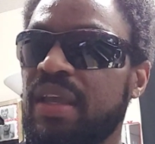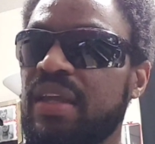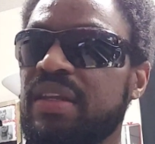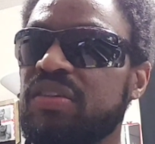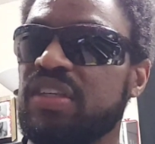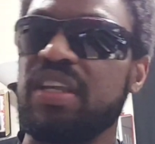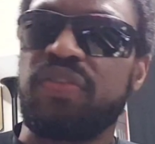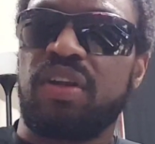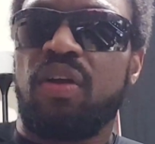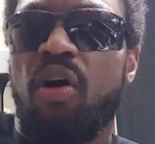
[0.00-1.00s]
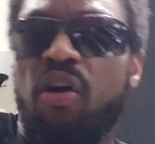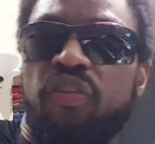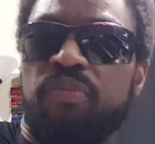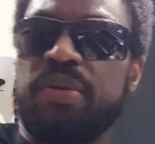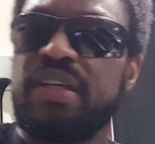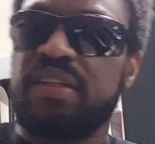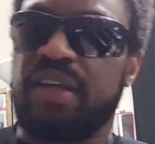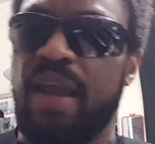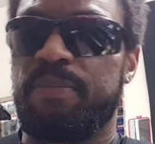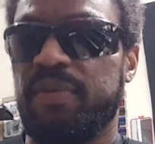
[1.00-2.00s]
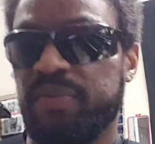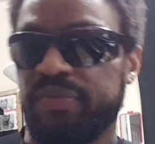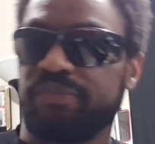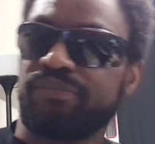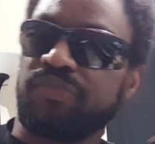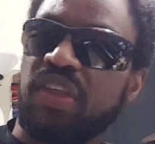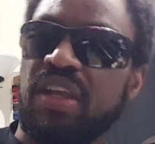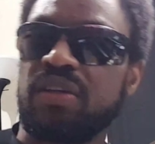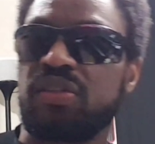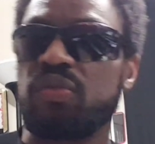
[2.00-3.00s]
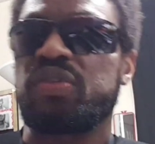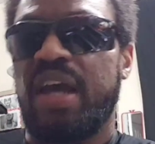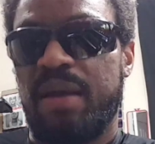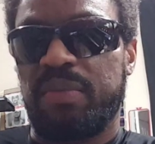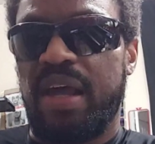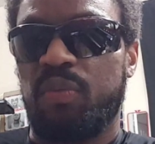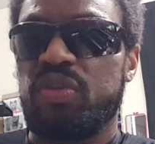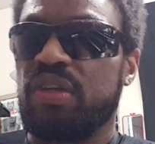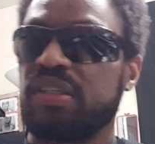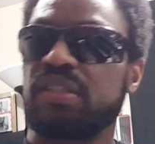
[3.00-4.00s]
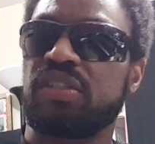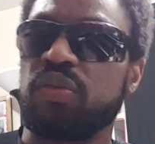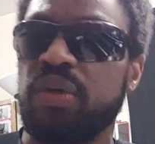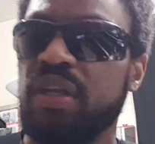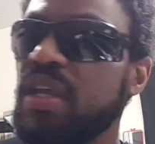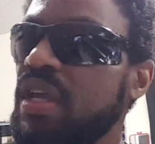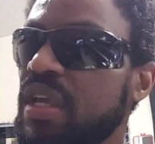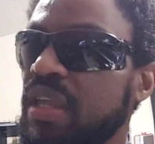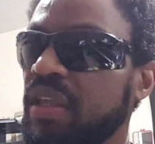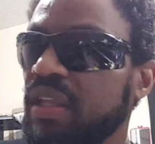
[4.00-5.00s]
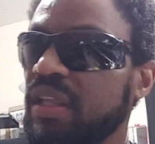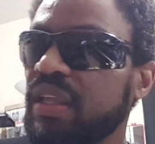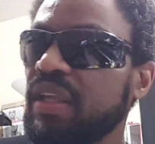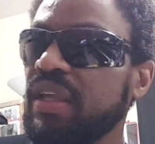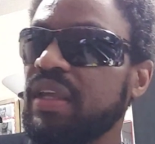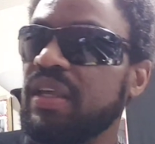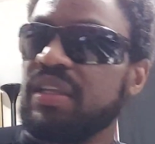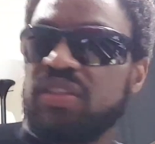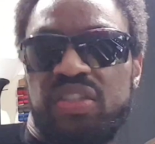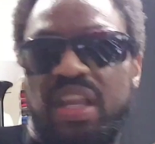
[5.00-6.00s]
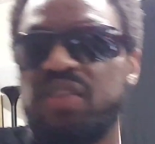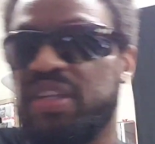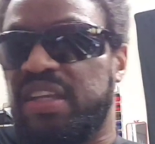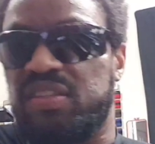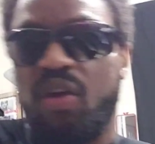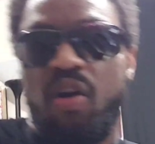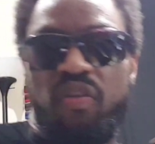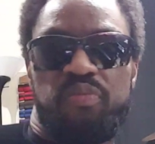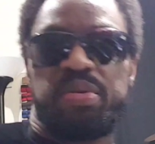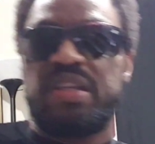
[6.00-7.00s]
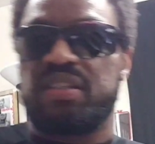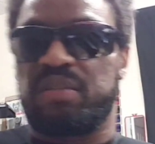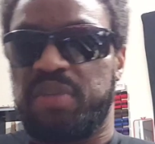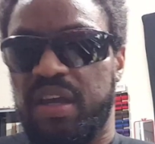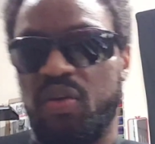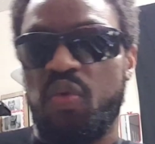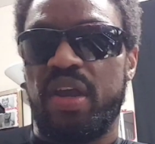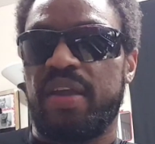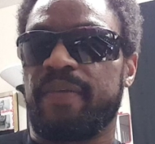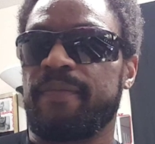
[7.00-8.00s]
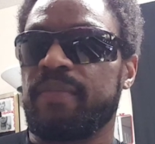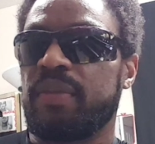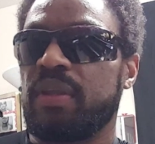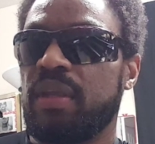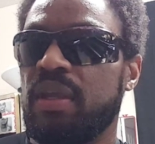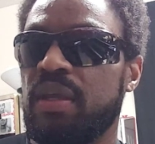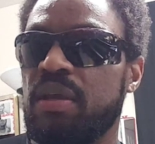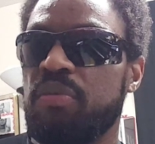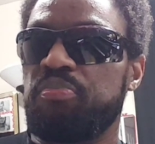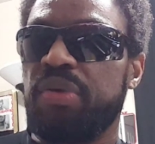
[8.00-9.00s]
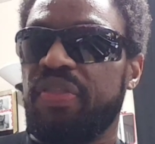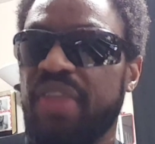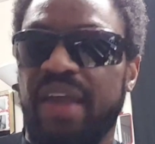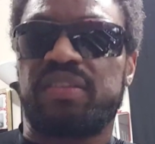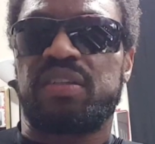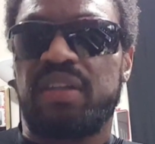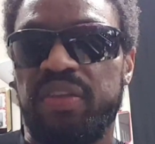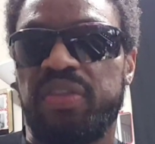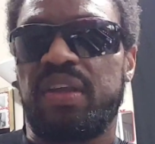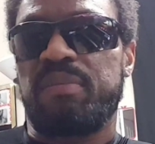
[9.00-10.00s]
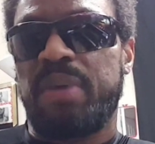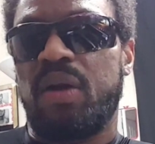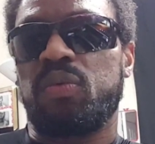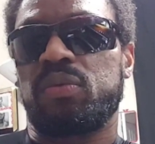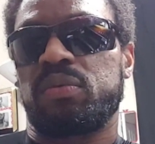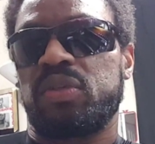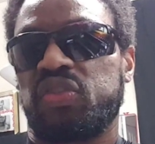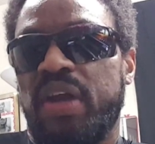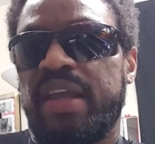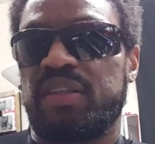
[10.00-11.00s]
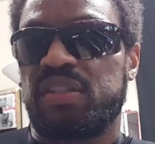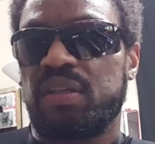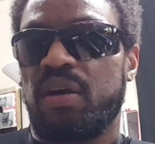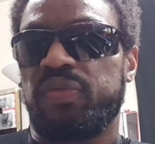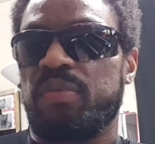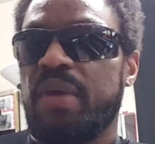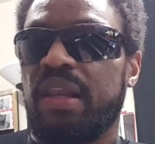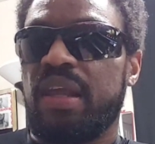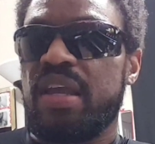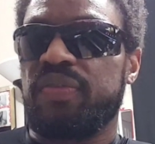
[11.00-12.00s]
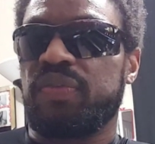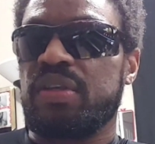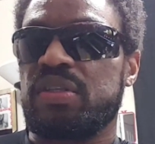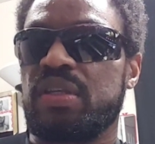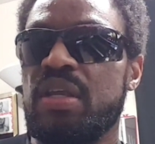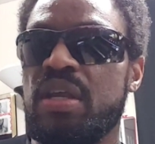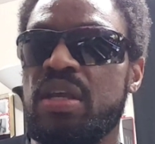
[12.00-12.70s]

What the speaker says: And there's even an offbeat type of thing to timeline. When you listen to it, it sounds like it's offbeat some kind of way. But that's another thing about the track itself. And my life is